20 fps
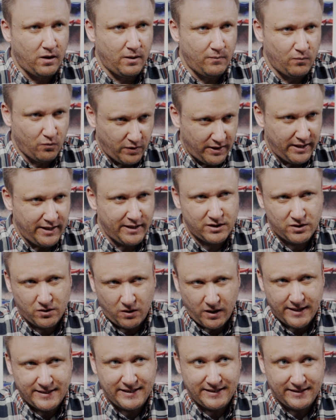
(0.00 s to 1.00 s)
I'm really
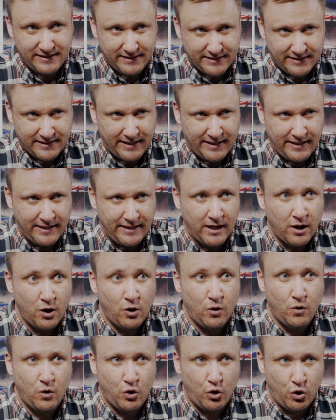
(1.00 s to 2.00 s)
excited to see
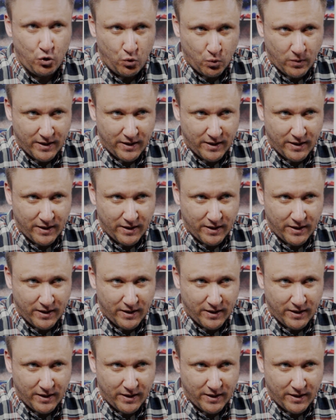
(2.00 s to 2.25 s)
who